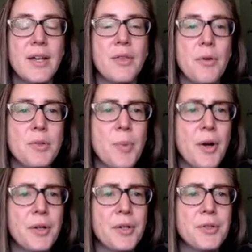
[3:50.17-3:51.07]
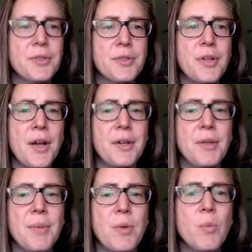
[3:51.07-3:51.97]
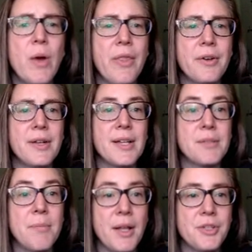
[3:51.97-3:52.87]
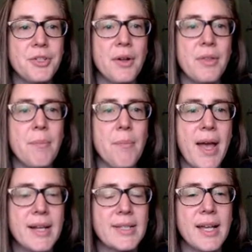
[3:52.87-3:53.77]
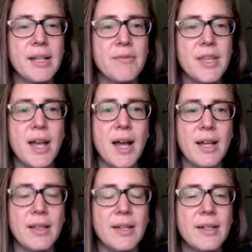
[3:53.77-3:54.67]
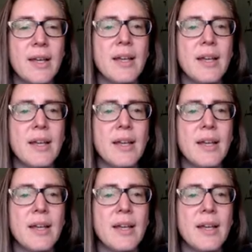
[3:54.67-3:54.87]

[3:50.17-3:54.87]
Those particles are not going to be weathered as much on the back side of the island